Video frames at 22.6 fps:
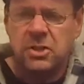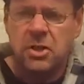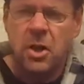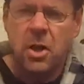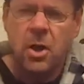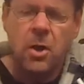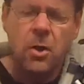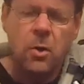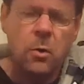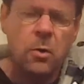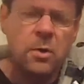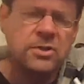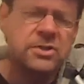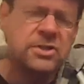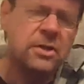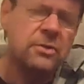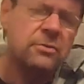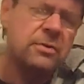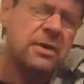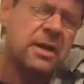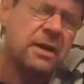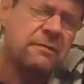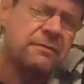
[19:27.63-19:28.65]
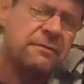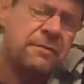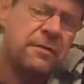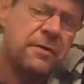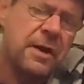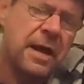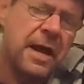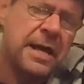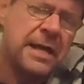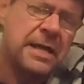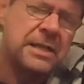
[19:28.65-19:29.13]
and oh, it's a rare
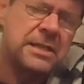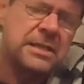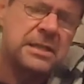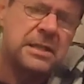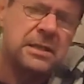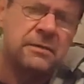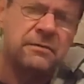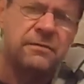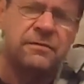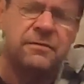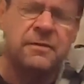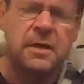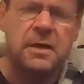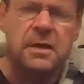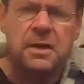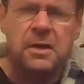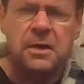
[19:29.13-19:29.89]
variety of